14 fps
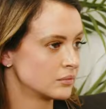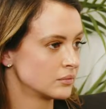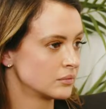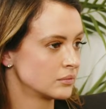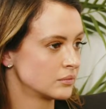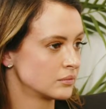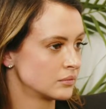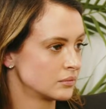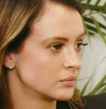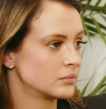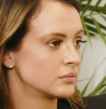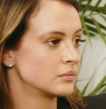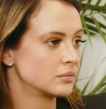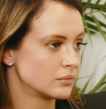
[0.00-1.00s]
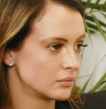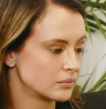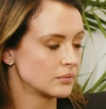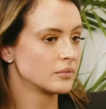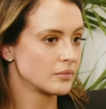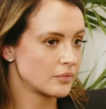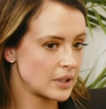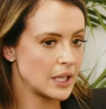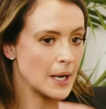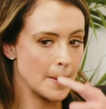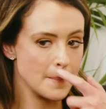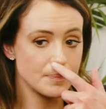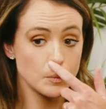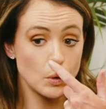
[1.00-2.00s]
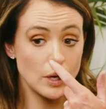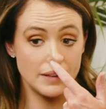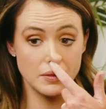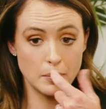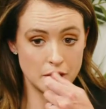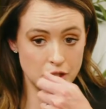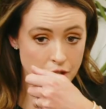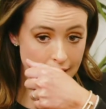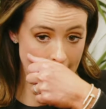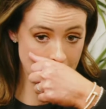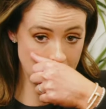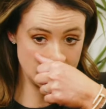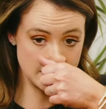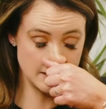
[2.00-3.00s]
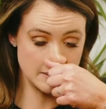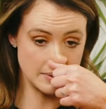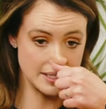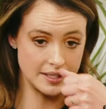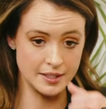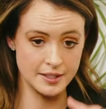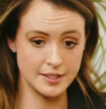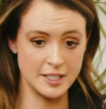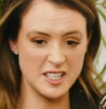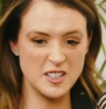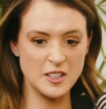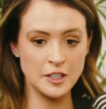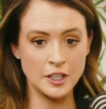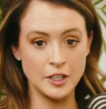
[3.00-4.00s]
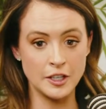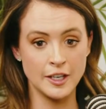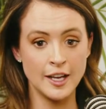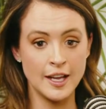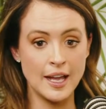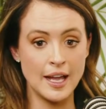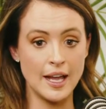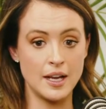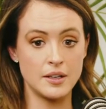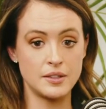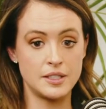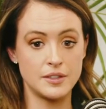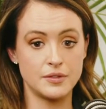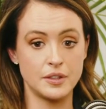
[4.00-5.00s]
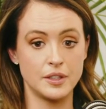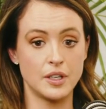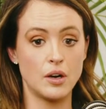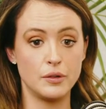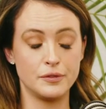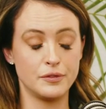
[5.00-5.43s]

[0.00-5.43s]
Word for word: going to be completely different again. Yeah. Well, even when you came into the business a year ago, how different the whole